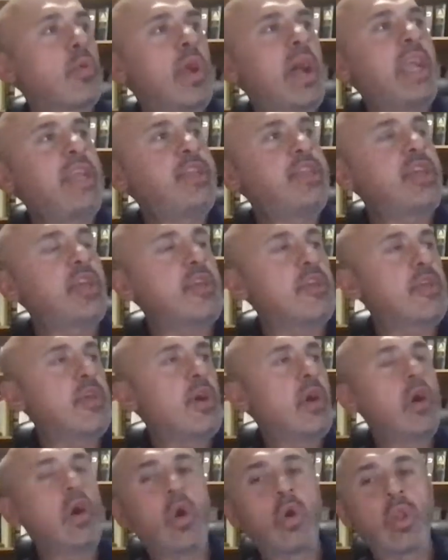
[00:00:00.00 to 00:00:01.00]

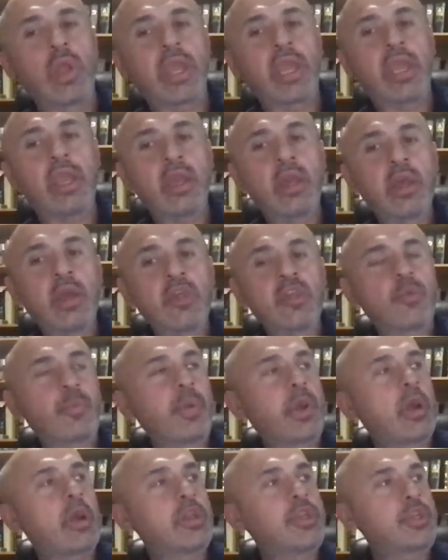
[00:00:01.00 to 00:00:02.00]
righteous, holy,
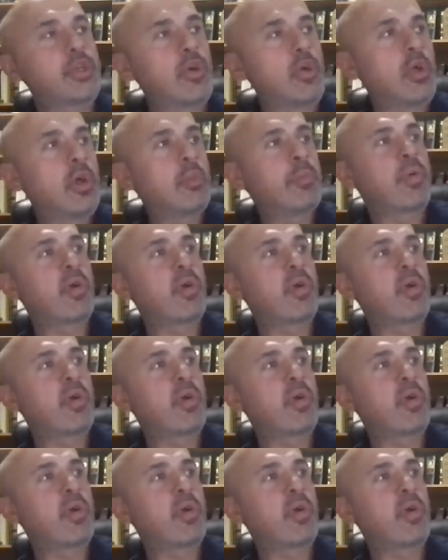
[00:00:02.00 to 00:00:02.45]
spiritual,